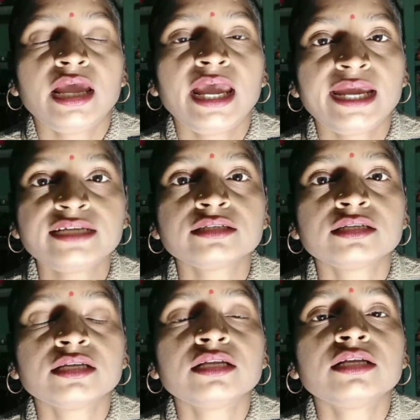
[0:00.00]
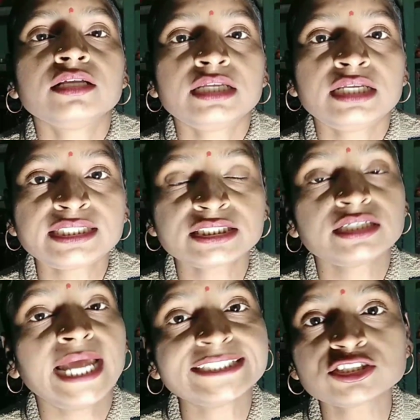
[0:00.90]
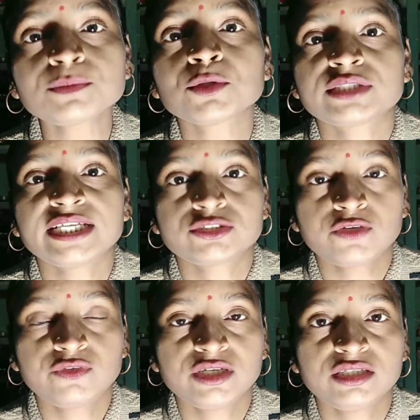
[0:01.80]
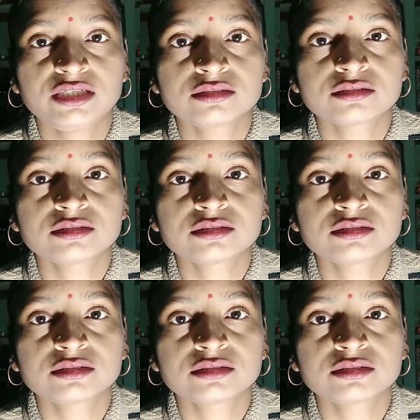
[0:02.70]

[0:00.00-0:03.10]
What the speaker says: and it's a natural process of learning.